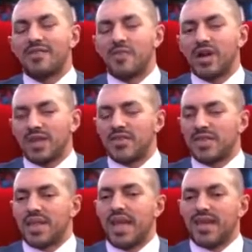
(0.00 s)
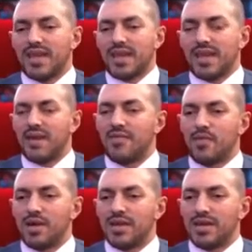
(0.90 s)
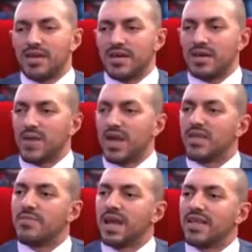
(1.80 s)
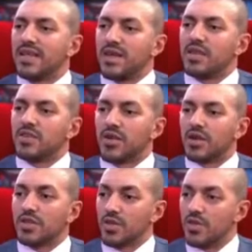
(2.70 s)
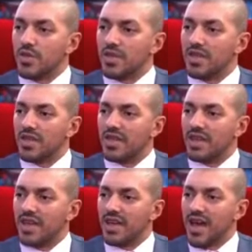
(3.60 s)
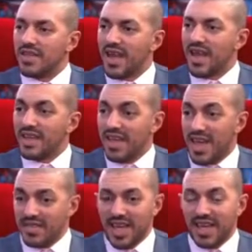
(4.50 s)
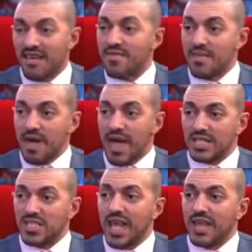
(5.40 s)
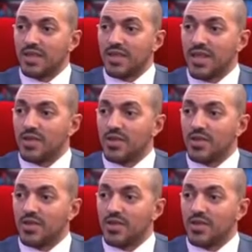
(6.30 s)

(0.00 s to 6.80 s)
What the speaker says: understanding and everyone expecting the underdog to lose. Right, true. And that gives them a chance to